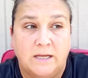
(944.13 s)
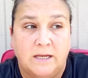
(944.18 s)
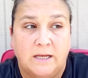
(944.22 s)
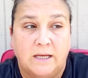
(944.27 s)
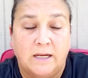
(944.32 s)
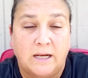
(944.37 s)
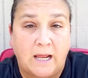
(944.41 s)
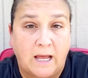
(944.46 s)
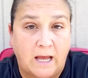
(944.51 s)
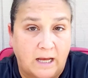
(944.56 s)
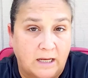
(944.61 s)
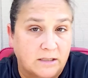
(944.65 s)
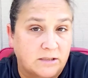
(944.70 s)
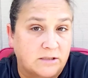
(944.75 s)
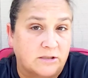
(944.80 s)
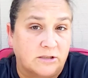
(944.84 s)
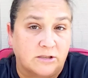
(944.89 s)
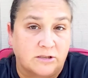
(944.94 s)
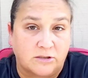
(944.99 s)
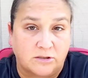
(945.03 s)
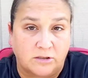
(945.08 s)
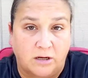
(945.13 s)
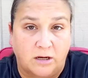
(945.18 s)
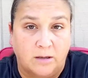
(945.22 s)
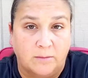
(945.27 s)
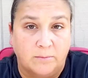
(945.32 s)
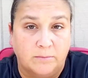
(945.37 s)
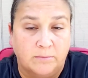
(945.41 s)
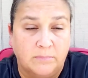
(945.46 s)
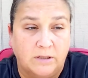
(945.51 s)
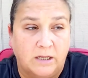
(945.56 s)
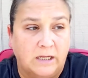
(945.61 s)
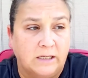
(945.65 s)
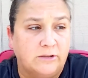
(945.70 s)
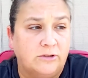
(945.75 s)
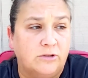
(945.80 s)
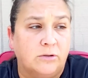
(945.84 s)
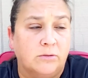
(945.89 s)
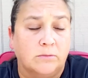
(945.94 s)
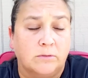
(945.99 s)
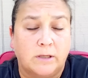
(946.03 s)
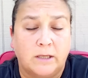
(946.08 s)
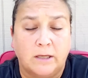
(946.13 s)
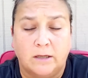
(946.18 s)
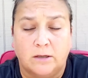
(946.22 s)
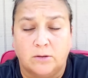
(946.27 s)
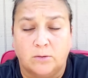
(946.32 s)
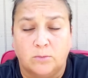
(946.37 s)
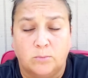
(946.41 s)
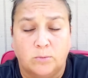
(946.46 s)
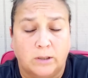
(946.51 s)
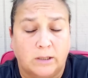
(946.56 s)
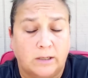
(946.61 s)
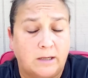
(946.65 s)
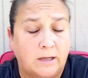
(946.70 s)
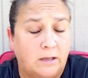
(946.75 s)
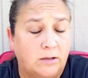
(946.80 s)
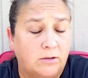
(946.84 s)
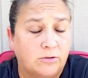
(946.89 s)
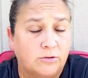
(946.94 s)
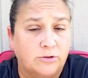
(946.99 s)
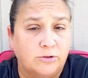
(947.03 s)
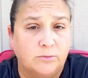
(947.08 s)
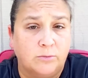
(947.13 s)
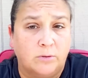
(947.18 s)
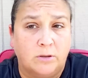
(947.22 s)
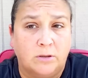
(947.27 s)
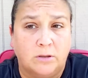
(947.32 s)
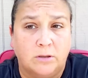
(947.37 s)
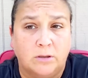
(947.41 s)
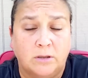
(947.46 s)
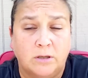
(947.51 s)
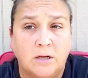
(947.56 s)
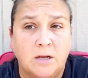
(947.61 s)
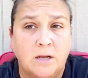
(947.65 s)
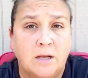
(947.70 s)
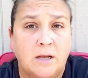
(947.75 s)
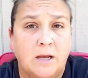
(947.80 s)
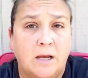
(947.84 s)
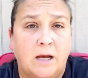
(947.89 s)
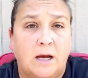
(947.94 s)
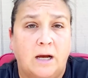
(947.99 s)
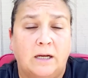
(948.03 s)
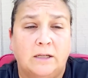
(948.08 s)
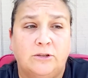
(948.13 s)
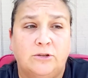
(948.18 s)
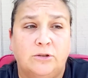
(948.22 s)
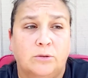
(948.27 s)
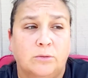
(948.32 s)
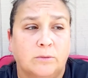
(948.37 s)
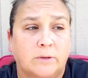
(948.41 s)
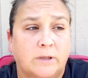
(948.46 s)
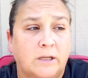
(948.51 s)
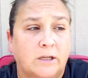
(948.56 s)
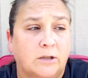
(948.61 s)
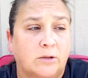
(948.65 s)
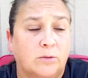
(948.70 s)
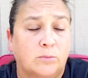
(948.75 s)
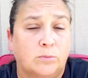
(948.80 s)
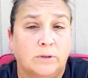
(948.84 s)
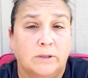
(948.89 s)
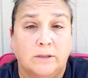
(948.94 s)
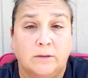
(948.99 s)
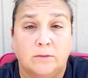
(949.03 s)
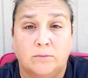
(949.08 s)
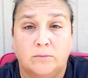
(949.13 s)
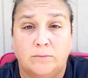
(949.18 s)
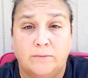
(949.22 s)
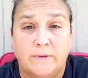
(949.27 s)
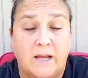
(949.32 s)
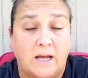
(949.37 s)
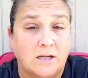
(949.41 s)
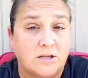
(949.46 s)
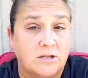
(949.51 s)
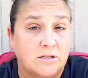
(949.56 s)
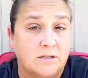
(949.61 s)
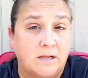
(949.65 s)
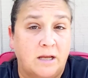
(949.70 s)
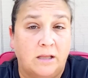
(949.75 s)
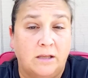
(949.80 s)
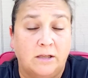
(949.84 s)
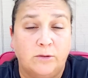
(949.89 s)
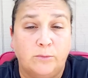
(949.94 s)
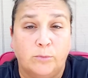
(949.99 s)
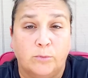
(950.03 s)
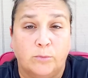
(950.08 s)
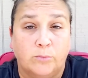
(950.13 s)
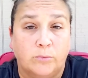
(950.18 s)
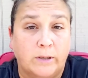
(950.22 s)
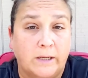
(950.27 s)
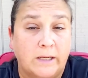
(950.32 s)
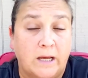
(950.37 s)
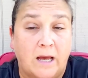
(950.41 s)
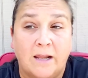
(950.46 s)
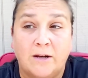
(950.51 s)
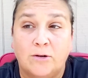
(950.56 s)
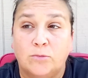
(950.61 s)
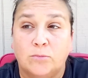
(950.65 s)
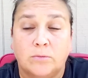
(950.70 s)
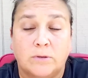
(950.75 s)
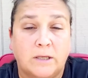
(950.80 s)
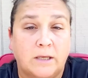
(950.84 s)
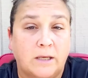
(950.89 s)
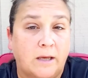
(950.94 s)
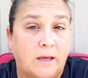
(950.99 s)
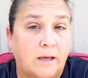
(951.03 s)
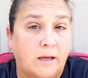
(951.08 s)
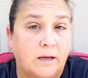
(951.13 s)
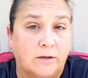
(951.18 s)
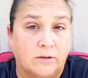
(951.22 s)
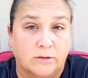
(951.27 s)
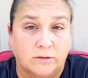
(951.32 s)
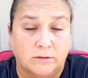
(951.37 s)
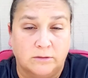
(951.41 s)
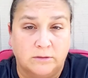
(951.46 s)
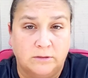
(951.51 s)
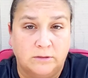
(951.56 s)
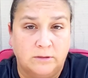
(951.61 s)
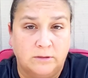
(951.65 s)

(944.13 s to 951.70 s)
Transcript: It has to stop. I don't care what color you are. I don't care what nationality, what race. I don't care.